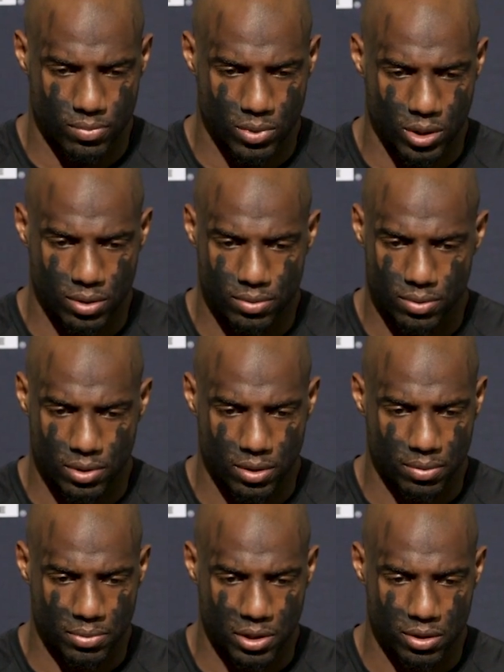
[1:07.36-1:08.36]
Well,
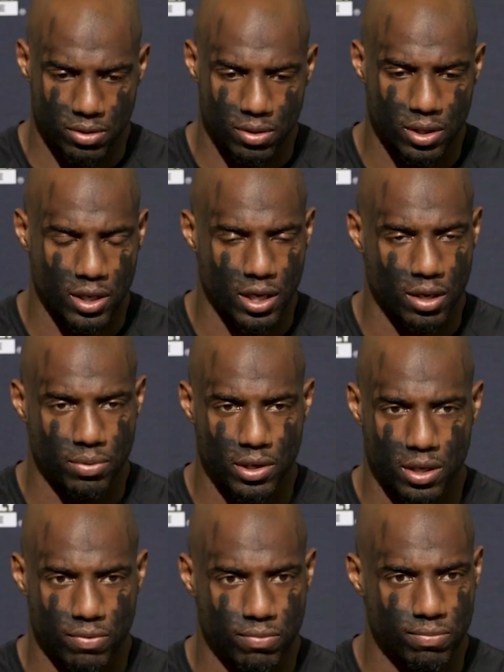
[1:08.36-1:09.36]
I mean, you look at it, we
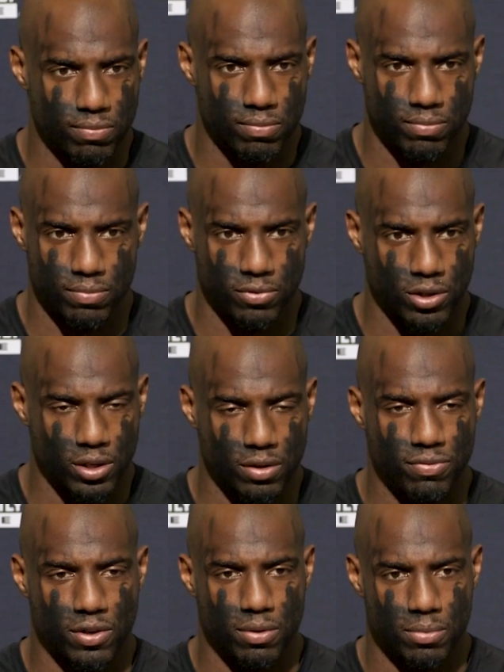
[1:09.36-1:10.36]
didn't really
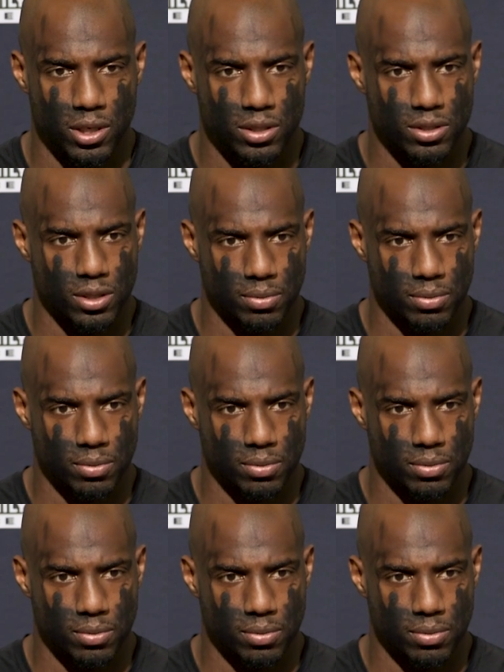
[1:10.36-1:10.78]
defend them much.